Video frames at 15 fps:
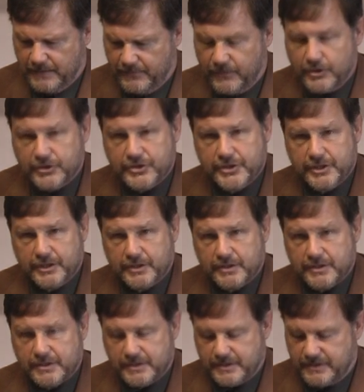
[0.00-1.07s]
Verse
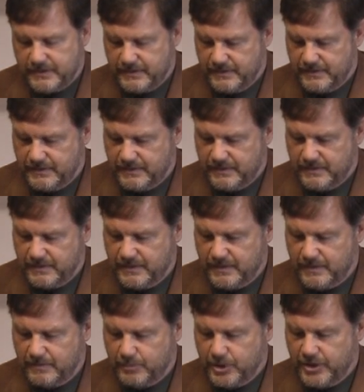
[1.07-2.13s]
6.
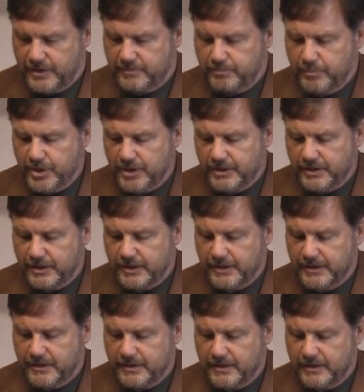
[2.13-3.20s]
But at midnight
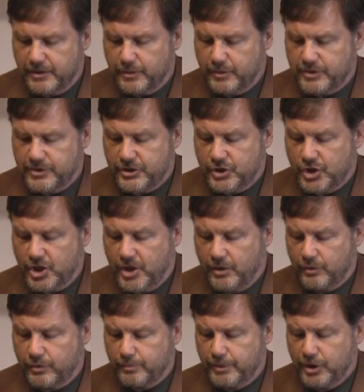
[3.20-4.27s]
there was a
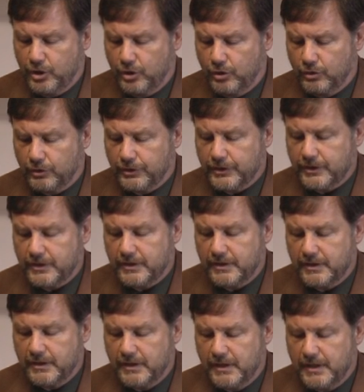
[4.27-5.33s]
shout, behold,
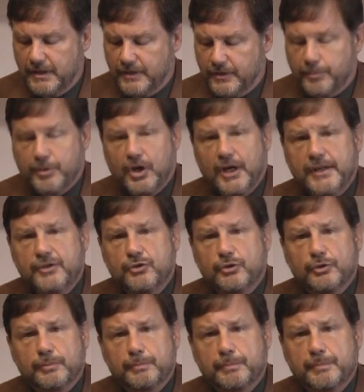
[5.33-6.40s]
the bridegroom,
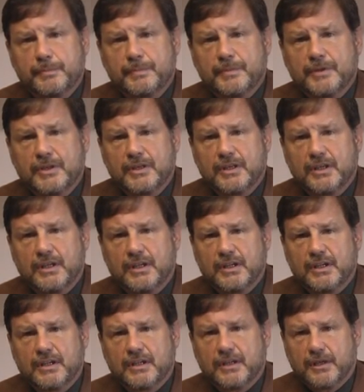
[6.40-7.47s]

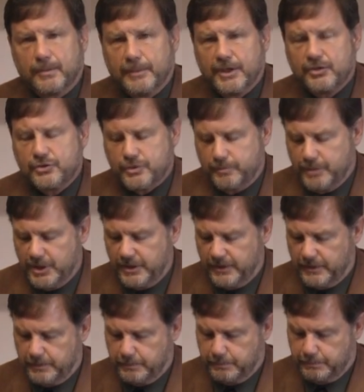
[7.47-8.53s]
come out to meet him.